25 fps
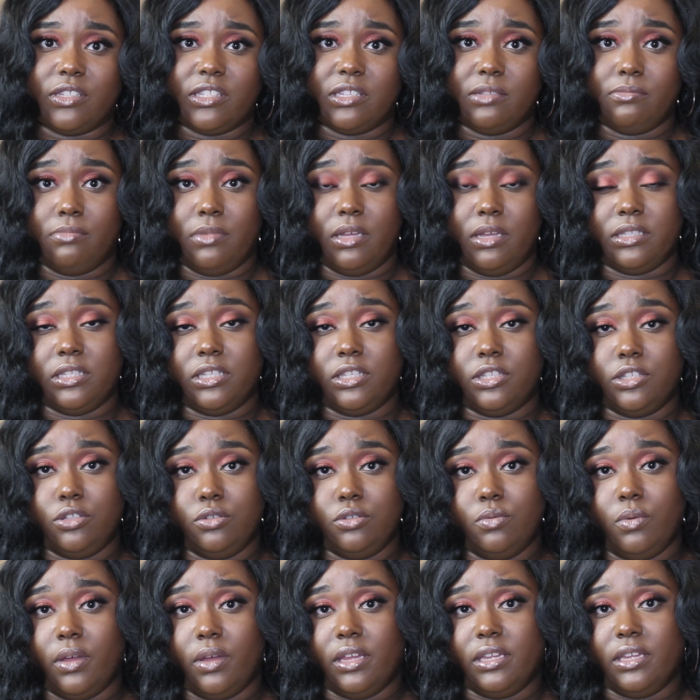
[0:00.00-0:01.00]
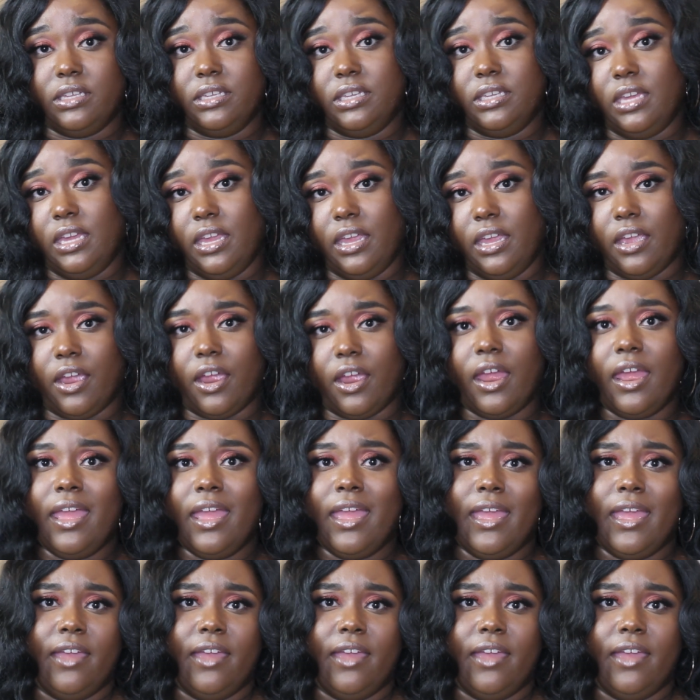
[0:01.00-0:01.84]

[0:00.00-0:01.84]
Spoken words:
some months to a year